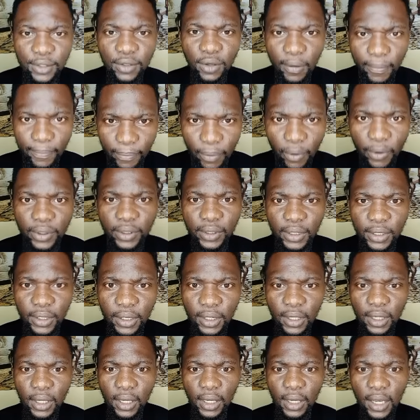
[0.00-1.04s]
you really
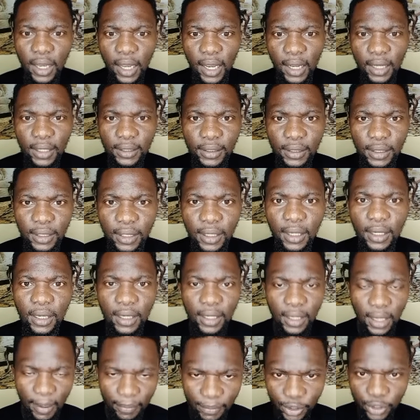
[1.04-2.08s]
think the Peter Obi
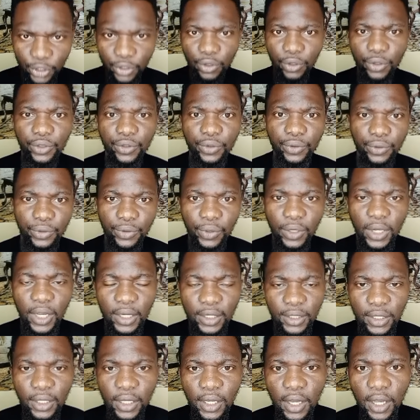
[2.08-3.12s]
presidency is about Igbo
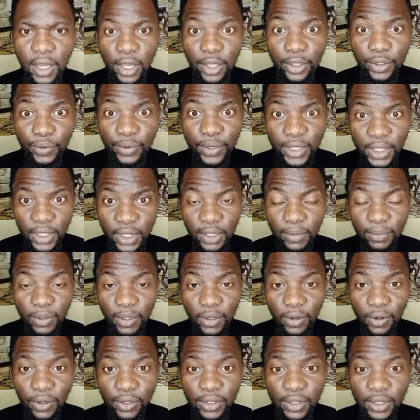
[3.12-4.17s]
presidency?
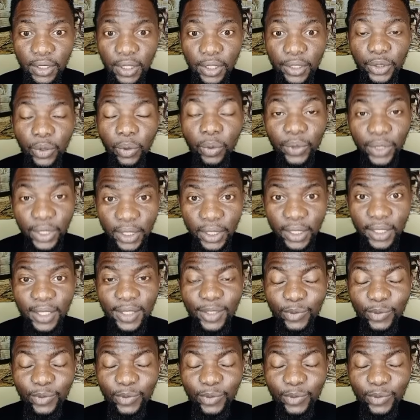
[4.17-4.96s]
You dunderhead.